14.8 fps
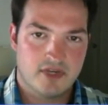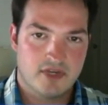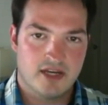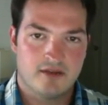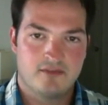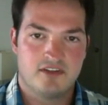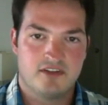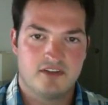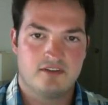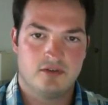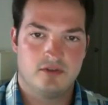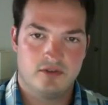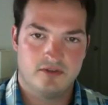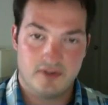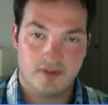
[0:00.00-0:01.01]
uh, to
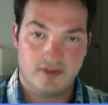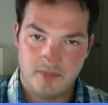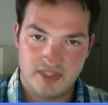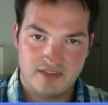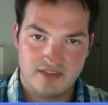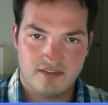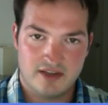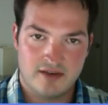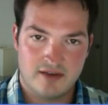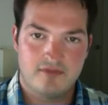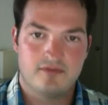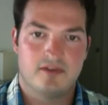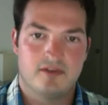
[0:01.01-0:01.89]
do the Fitbit stuff,